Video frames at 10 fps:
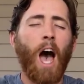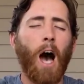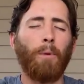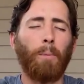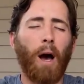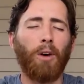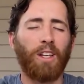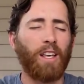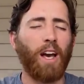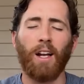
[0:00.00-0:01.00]
I'm
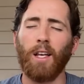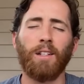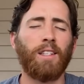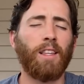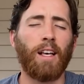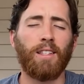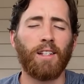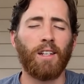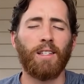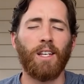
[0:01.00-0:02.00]
abounding. Yeah, I didn't see that
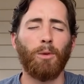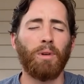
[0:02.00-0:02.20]
sickness heal,